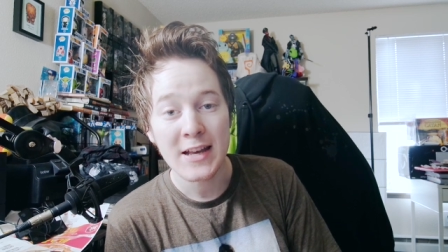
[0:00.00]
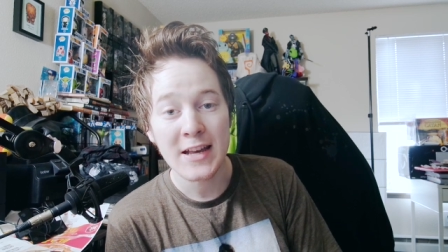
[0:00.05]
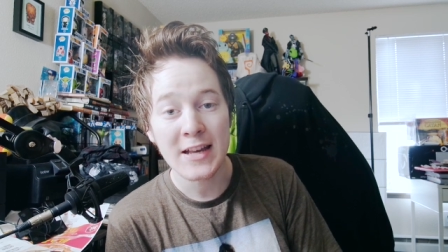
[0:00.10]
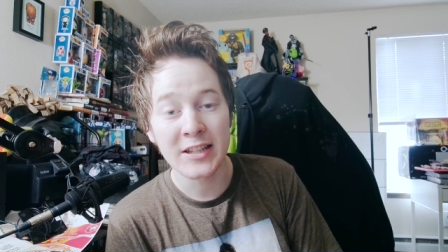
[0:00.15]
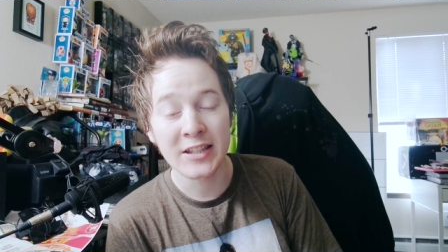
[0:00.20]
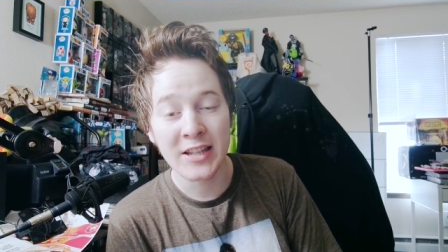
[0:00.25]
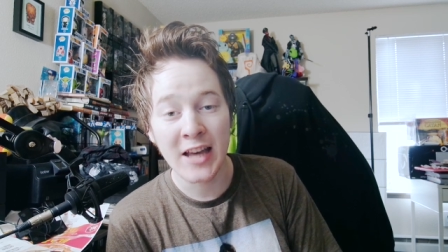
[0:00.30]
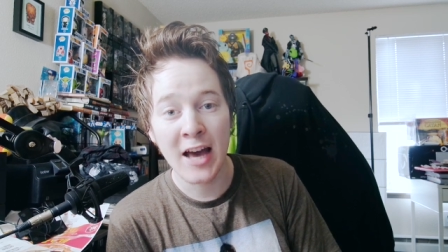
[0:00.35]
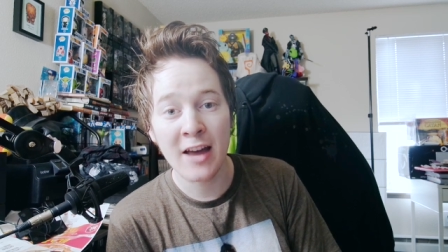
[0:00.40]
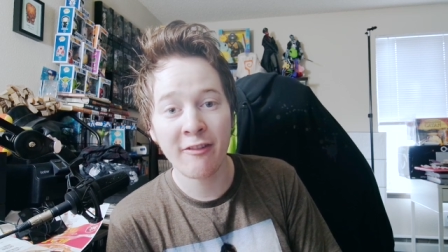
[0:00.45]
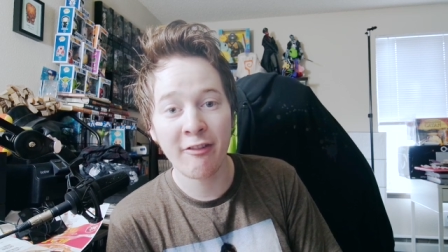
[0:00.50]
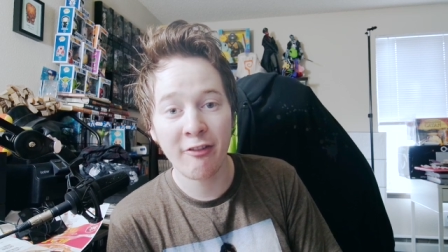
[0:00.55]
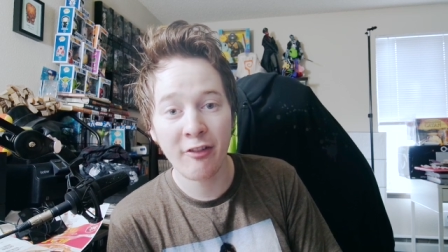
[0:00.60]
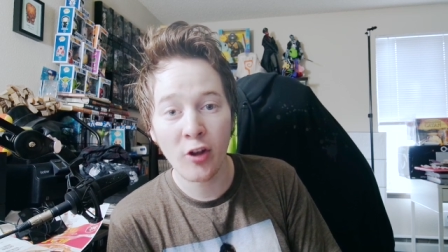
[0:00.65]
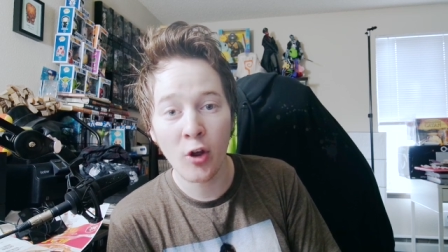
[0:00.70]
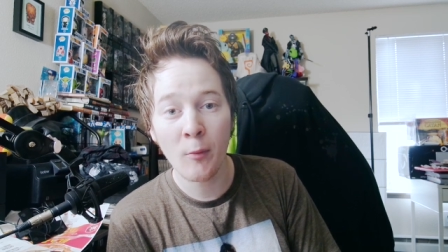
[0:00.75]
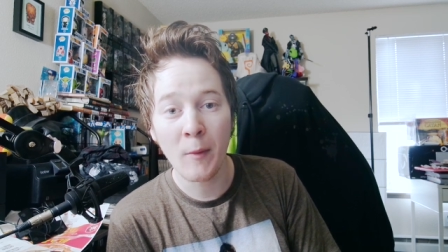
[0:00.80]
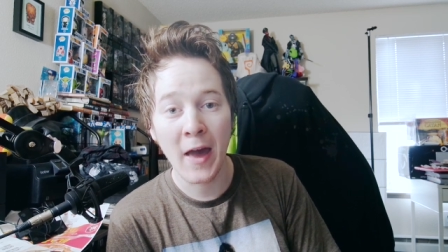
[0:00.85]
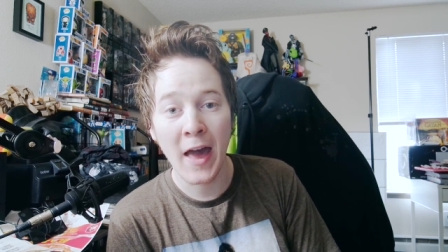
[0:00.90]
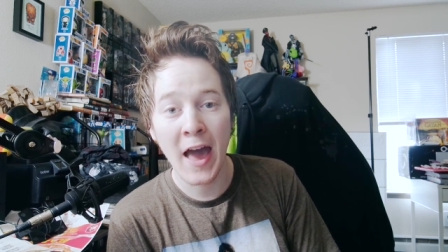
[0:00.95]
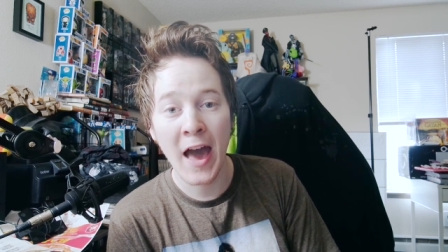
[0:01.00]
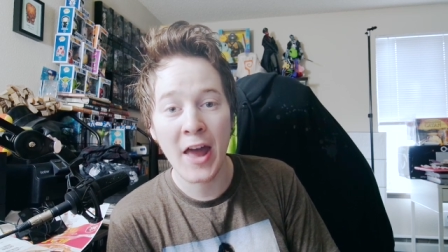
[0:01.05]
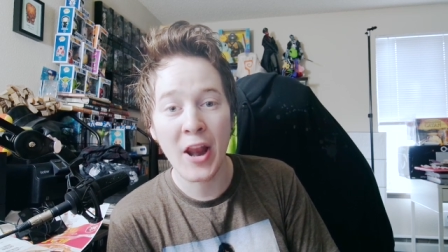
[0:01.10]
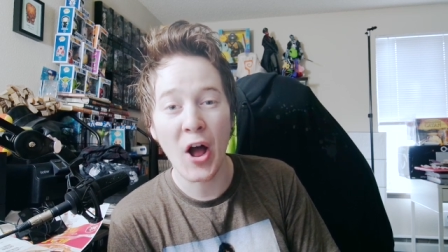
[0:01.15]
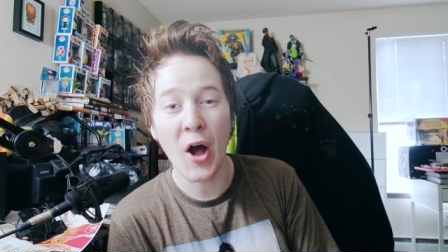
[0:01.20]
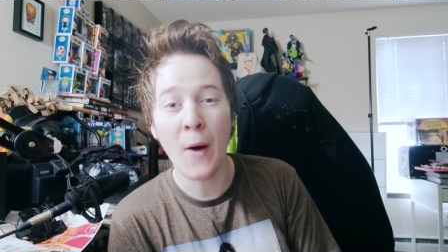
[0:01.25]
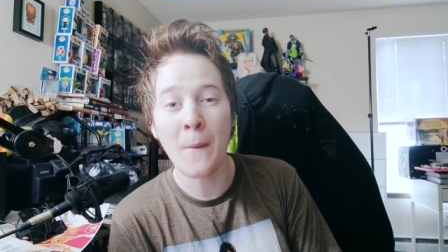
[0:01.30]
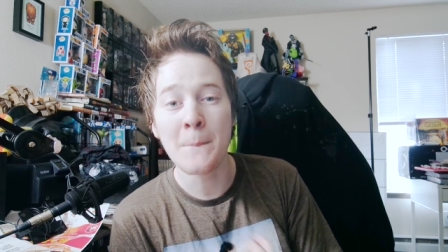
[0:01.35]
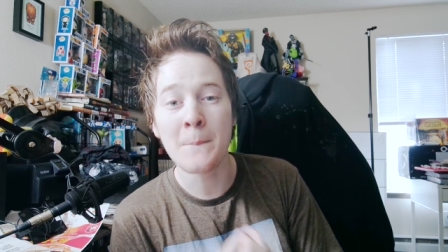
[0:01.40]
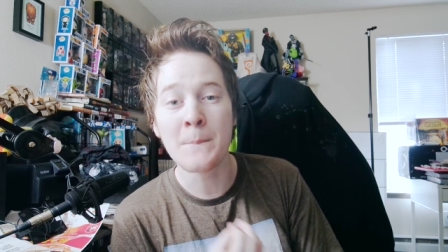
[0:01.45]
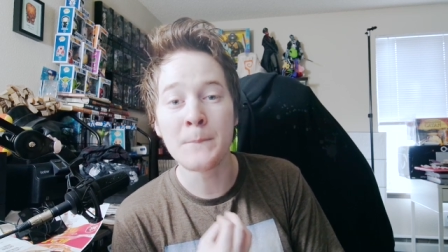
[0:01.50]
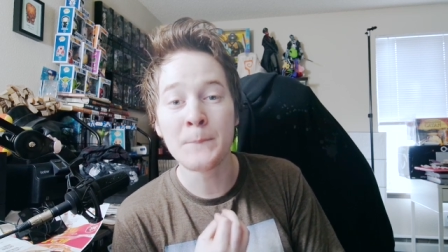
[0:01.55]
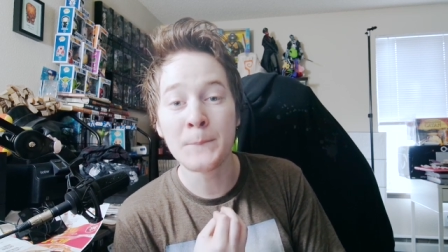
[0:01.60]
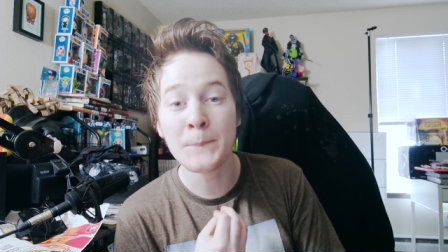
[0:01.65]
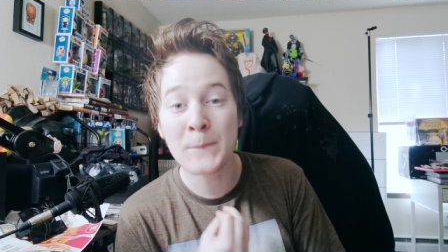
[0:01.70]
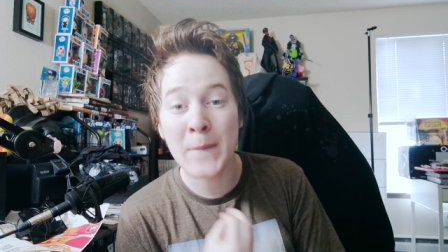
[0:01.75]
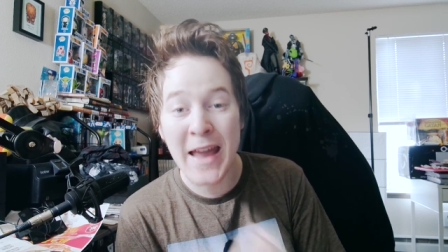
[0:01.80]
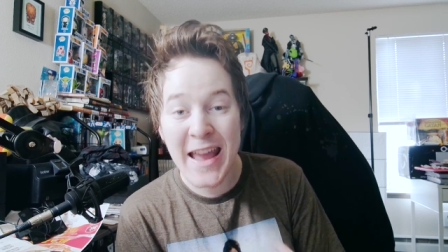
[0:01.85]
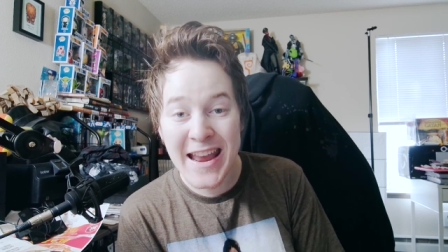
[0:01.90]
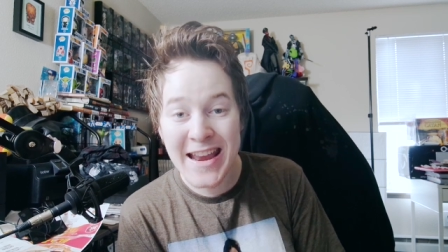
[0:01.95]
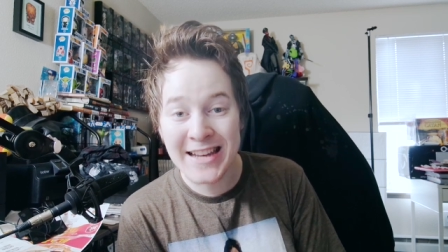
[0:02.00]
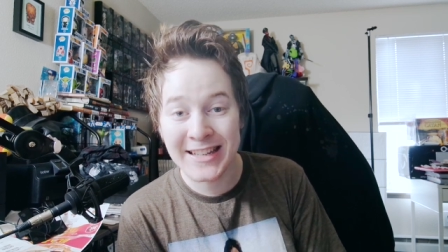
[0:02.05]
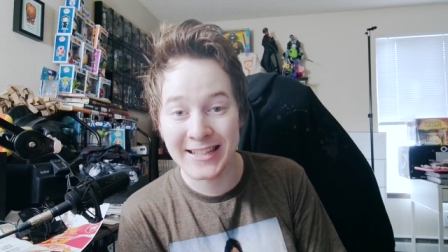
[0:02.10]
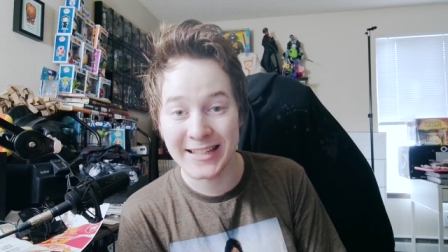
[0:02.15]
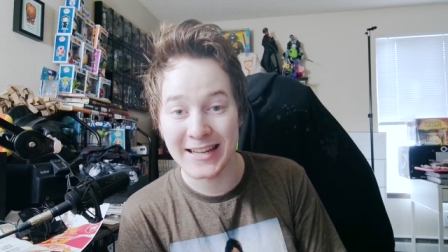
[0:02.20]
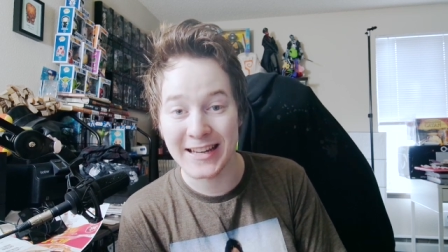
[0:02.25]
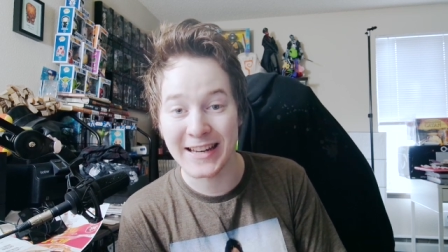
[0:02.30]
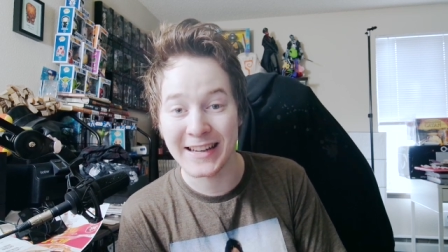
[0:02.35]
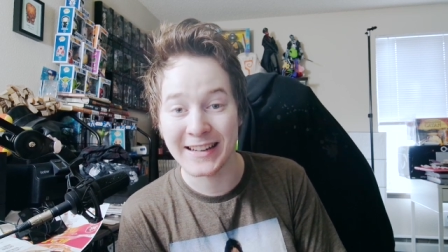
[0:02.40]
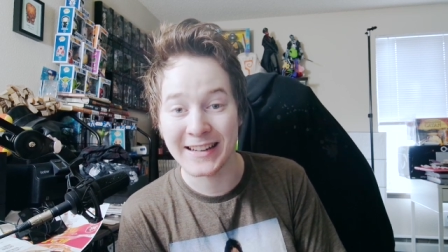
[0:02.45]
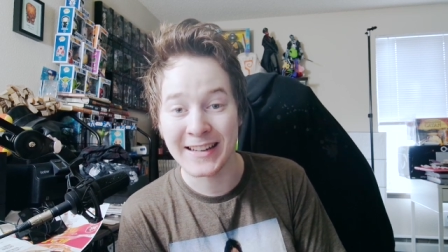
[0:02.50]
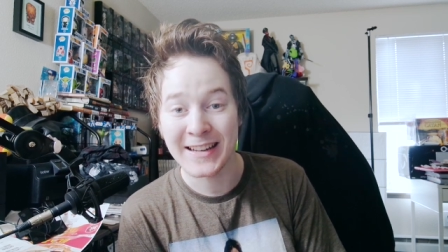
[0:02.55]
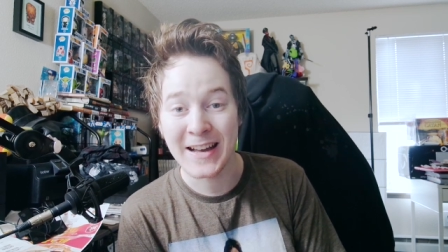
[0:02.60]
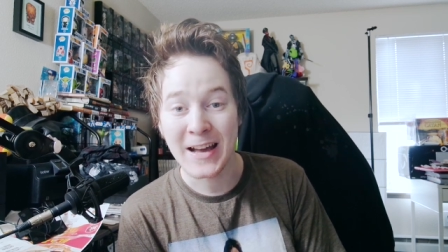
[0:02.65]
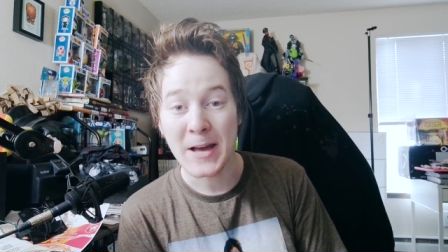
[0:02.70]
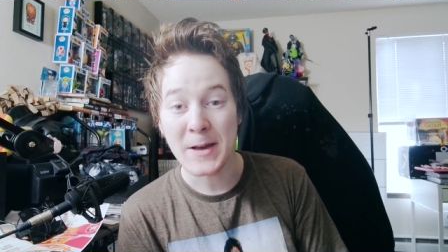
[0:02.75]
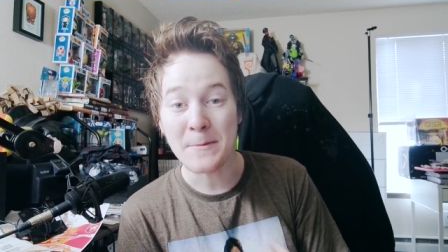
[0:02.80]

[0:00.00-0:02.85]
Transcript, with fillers: is that film had amazing,